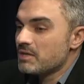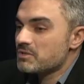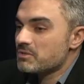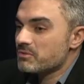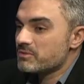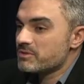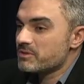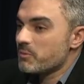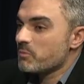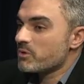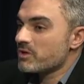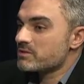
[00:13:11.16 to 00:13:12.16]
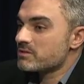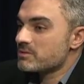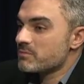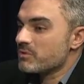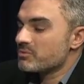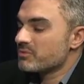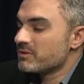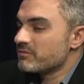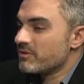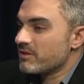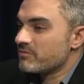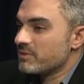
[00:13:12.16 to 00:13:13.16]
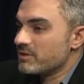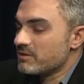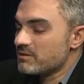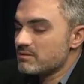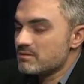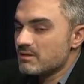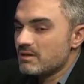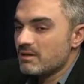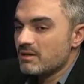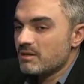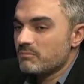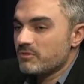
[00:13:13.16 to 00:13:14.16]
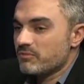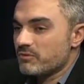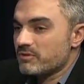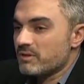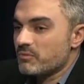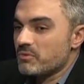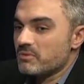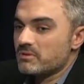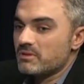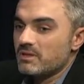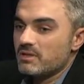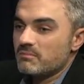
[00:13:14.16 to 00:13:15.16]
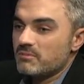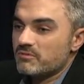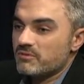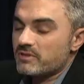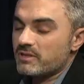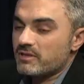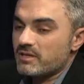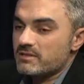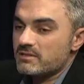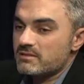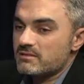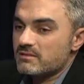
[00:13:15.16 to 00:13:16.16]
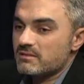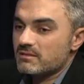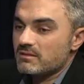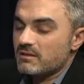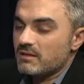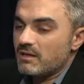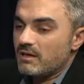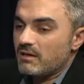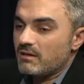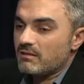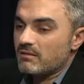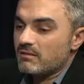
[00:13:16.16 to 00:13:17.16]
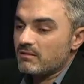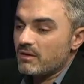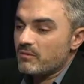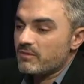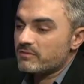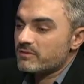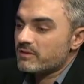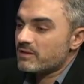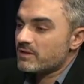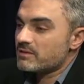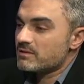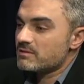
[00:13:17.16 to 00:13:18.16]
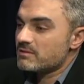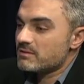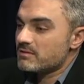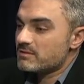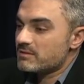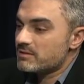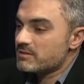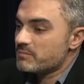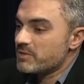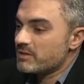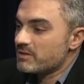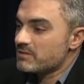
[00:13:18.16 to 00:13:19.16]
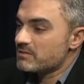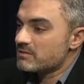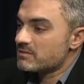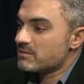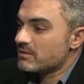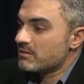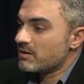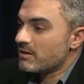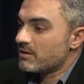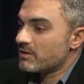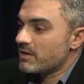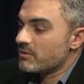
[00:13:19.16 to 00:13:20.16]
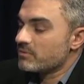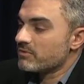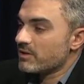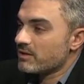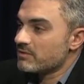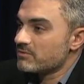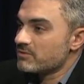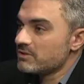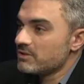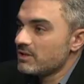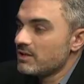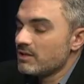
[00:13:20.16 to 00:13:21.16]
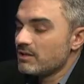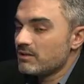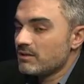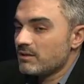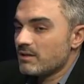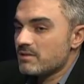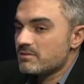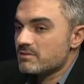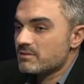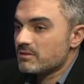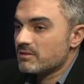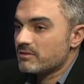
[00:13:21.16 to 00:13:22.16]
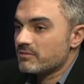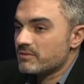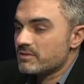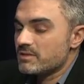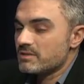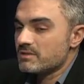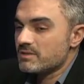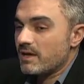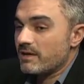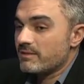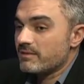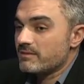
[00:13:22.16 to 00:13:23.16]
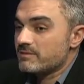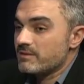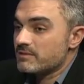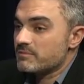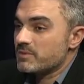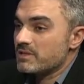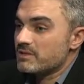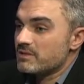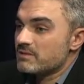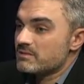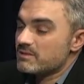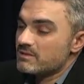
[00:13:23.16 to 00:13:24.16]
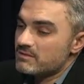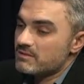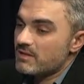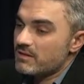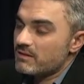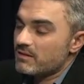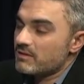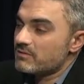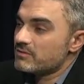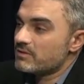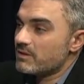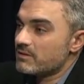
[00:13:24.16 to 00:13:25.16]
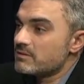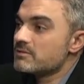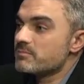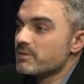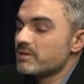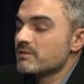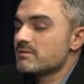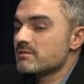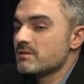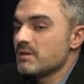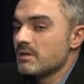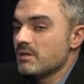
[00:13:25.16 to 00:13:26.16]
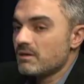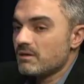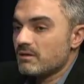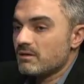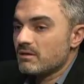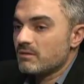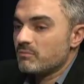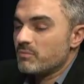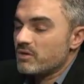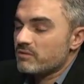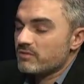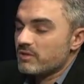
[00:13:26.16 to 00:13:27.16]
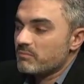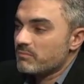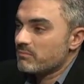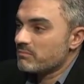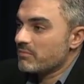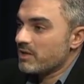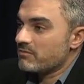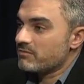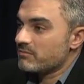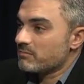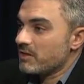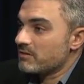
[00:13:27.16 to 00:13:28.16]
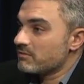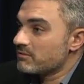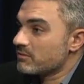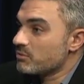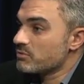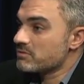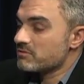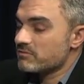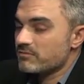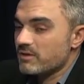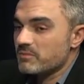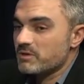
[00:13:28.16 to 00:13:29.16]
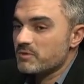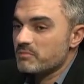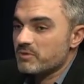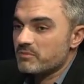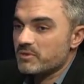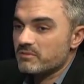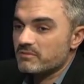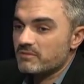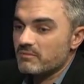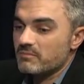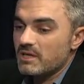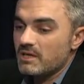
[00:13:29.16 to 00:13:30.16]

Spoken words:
So Syria population is about 25 million before the war, before the crisis. And now after the crisis, 6 million, they are out of the country as refugees, and 6 million inside the country that are displaced. Part of them, my close family member, part of them.